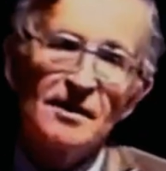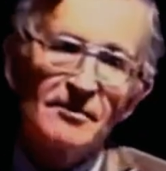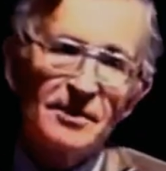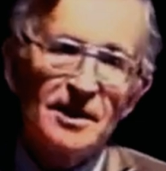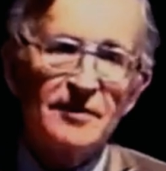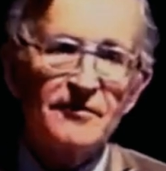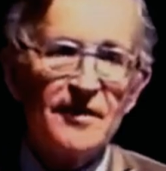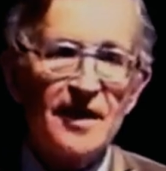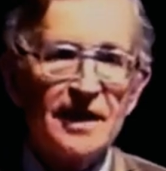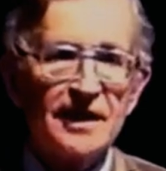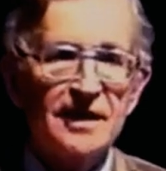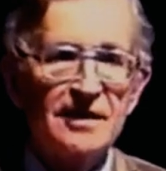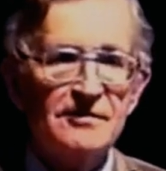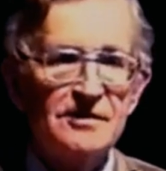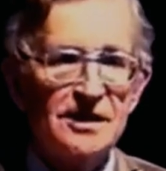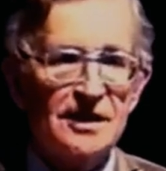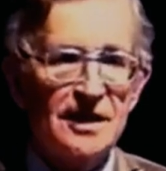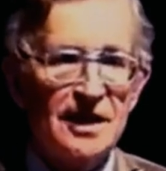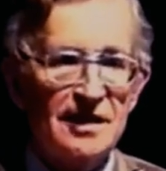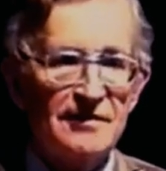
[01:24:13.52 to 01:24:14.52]
But in fact, he
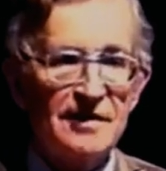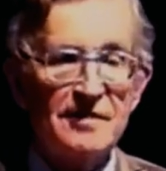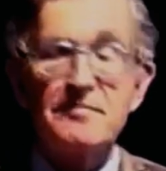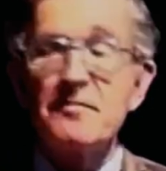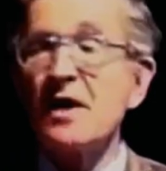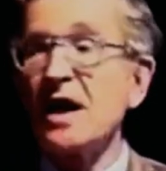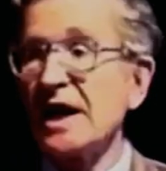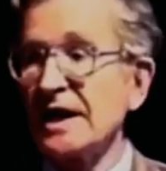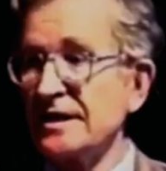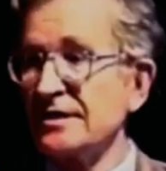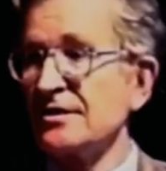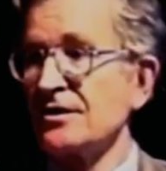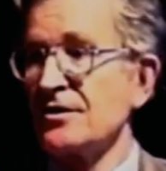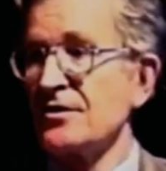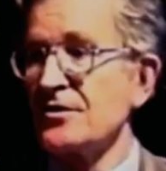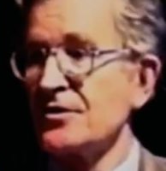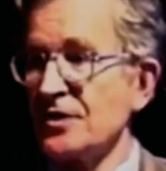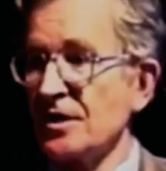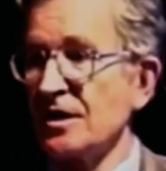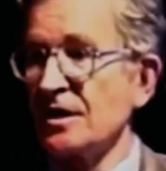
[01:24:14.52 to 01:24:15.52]
was a kind of a minor
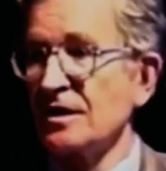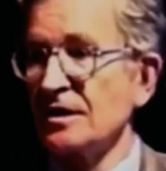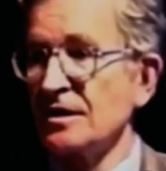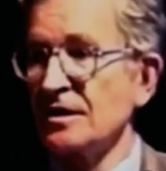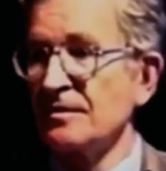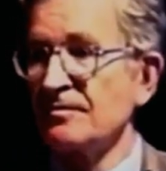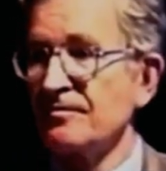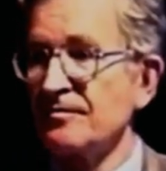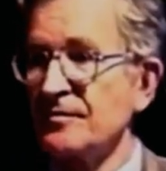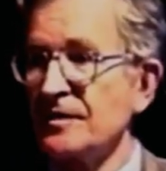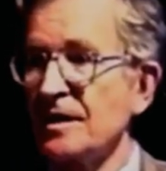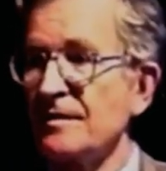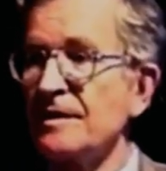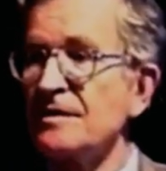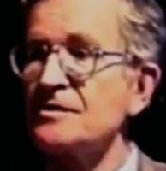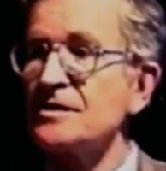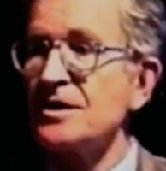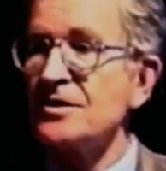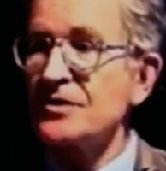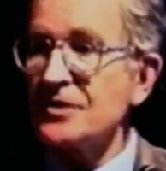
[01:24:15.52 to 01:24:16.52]
thug. I mean, he
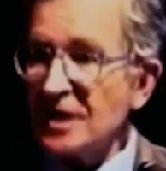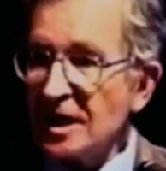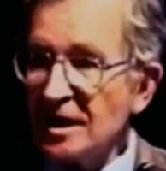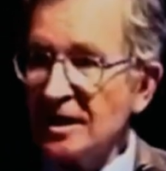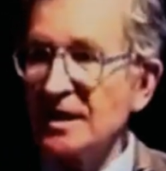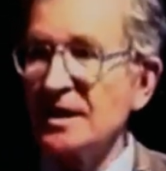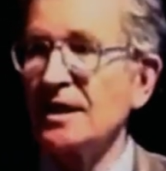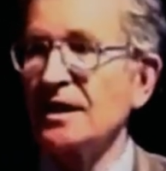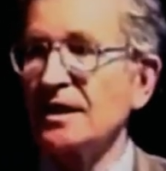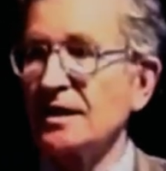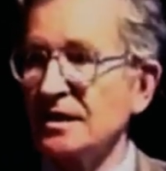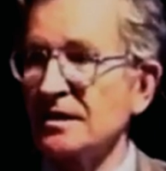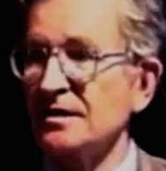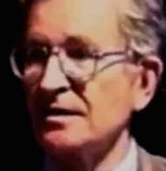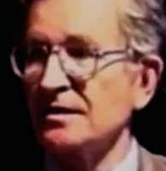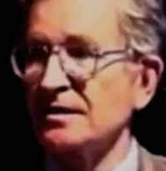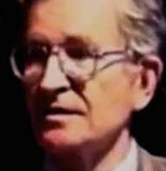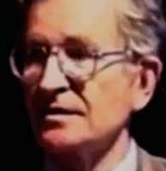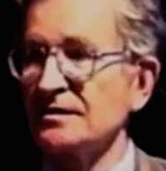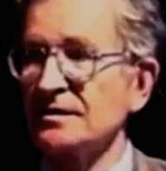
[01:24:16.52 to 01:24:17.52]
was a thug and a
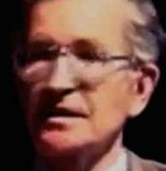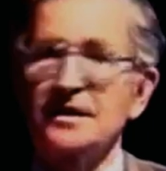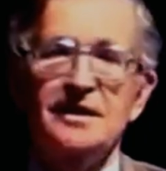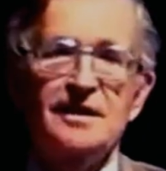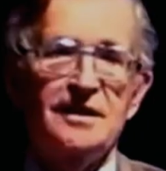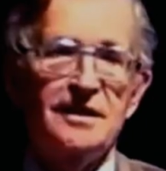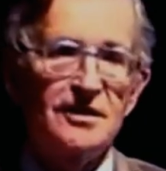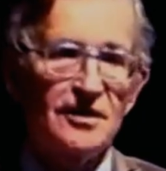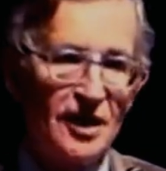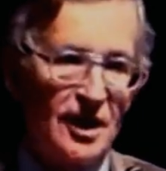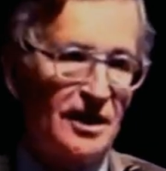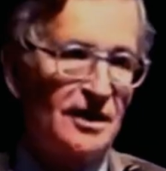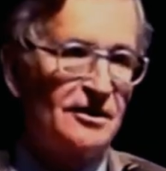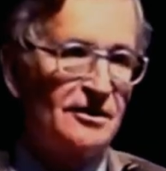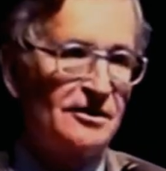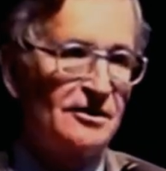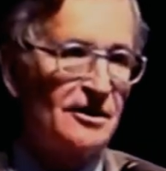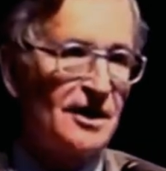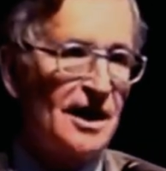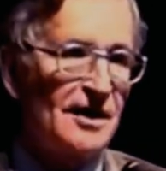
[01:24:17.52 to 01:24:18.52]
killer and a
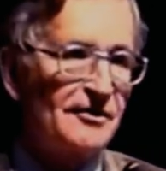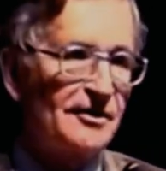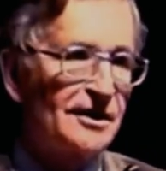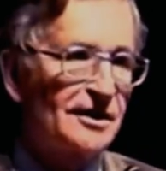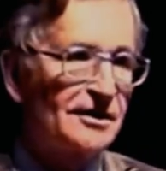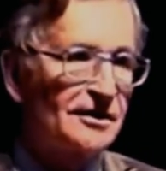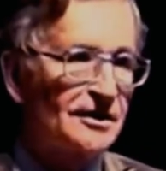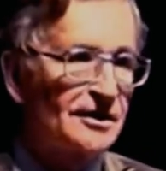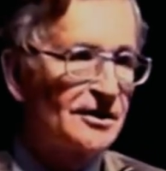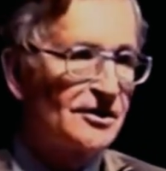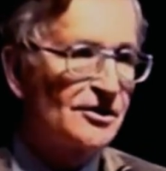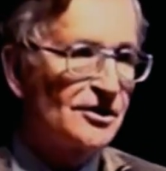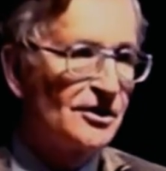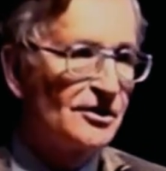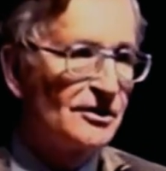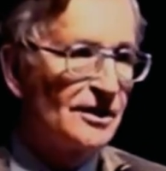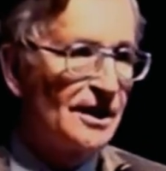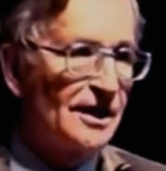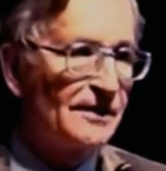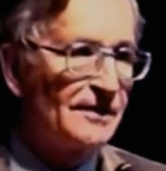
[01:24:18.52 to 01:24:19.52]
narco trafficker and so
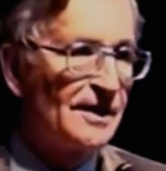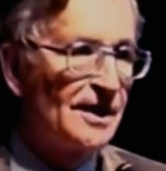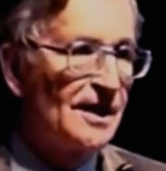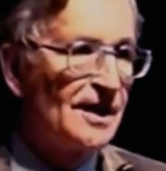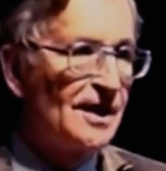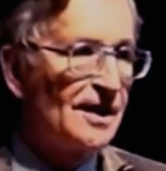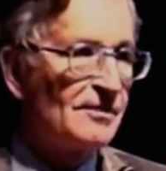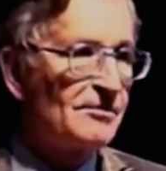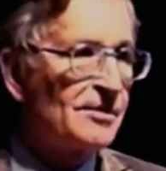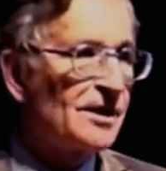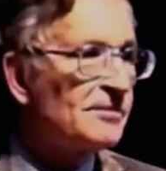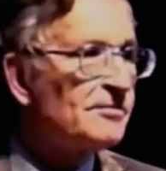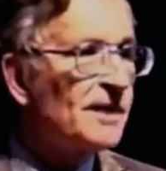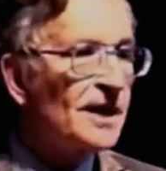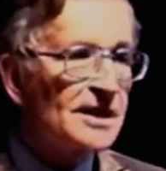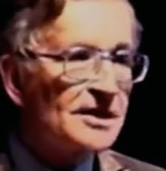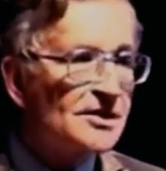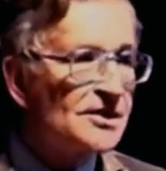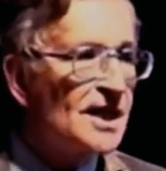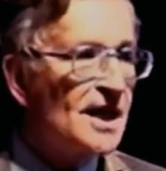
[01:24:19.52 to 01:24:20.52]
on. But
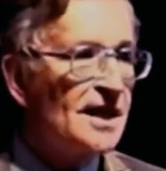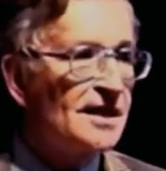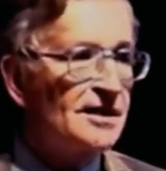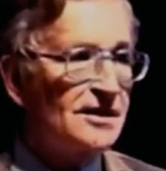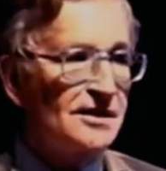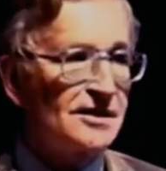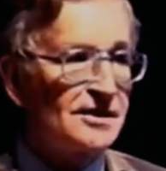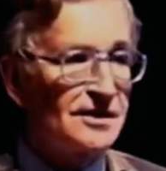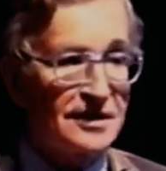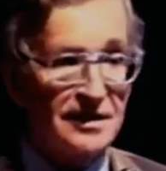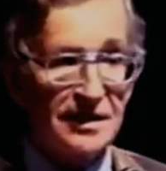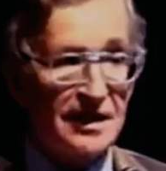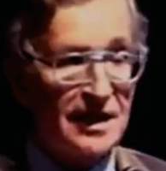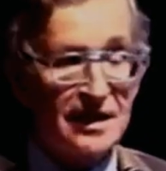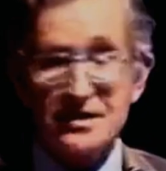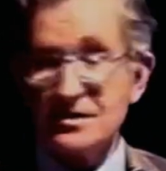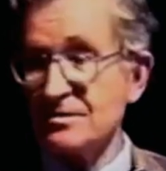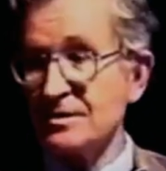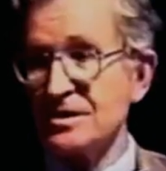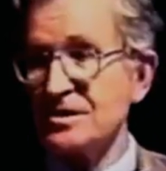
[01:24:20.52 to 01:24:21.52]
by the standards of the
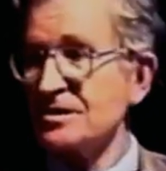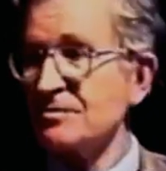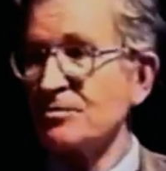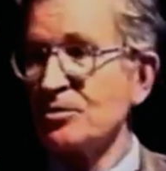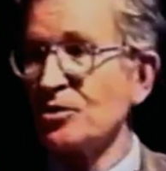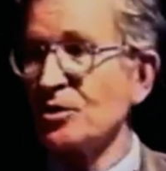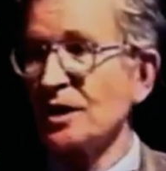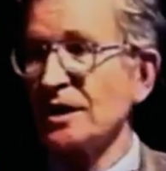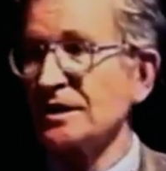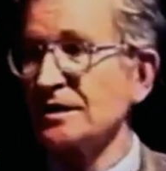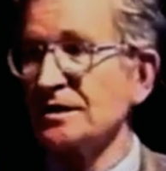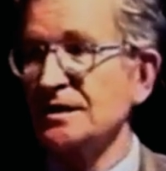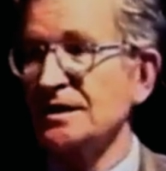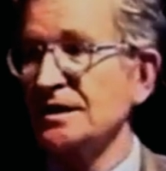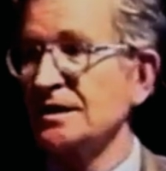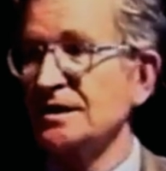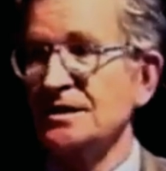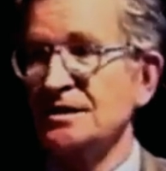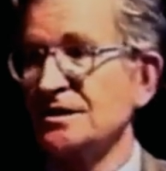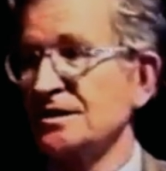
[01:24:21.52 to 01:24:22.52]
guys we support,
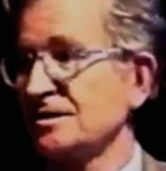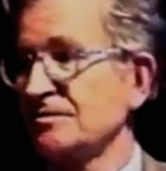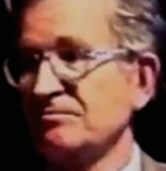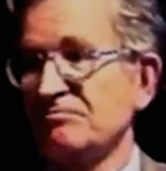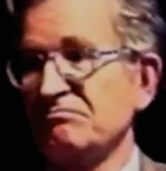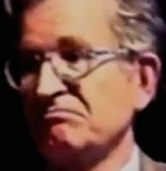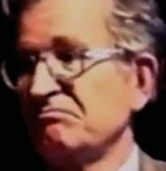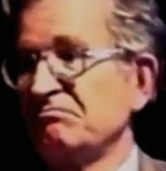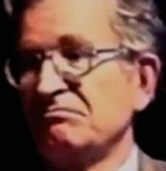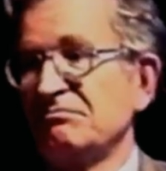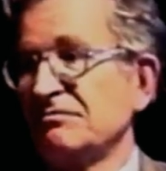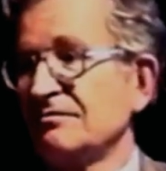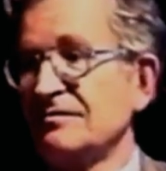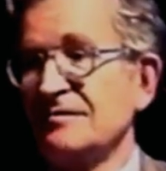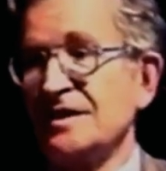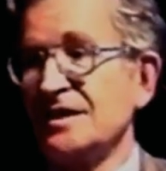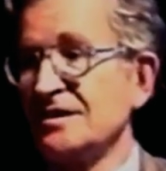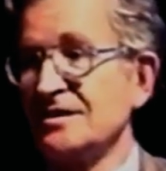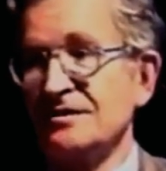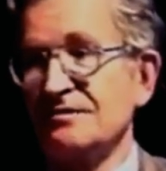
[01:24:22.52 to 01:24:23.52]
he's,
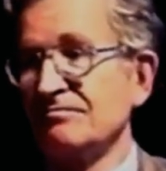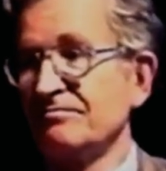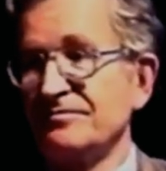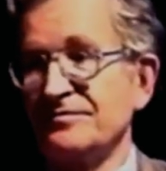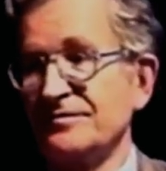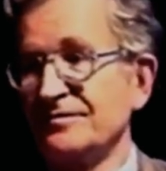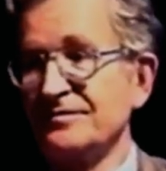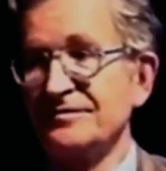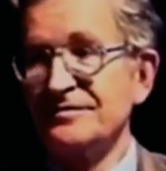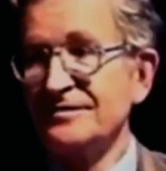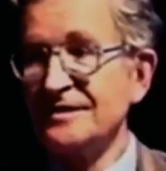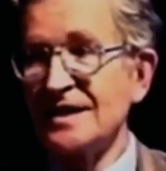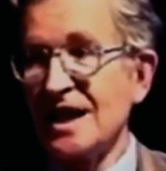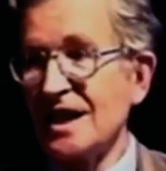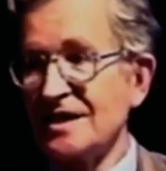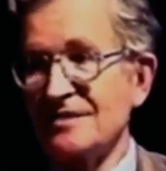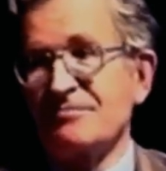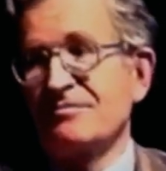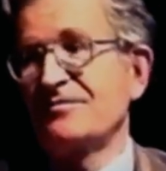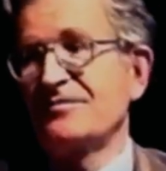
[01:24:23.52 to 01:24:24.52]
you know,
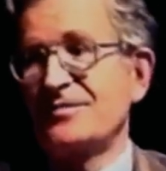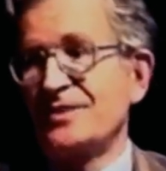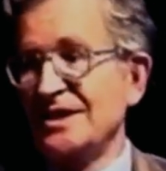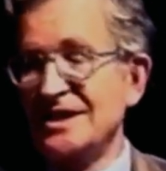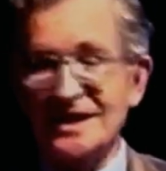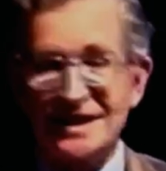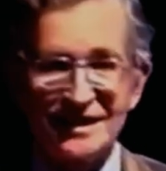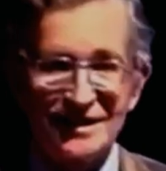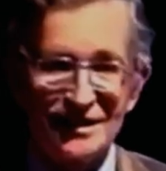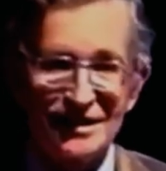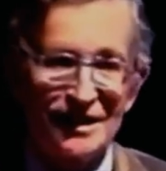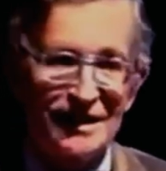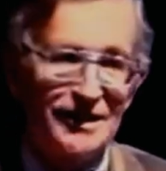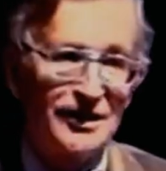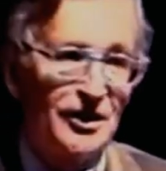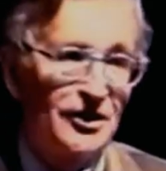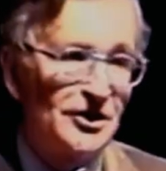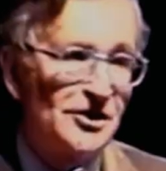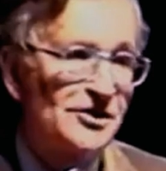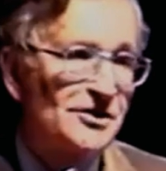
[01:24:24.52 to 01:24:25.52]
not particularly
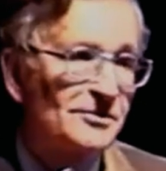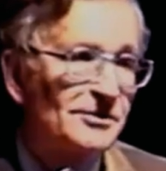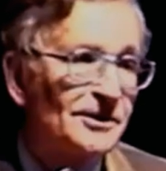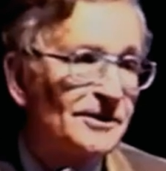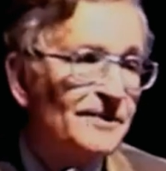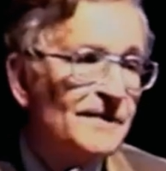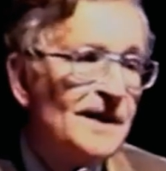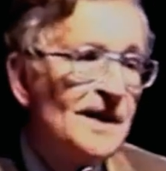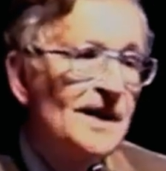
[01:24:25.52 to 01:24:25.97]
noticeable.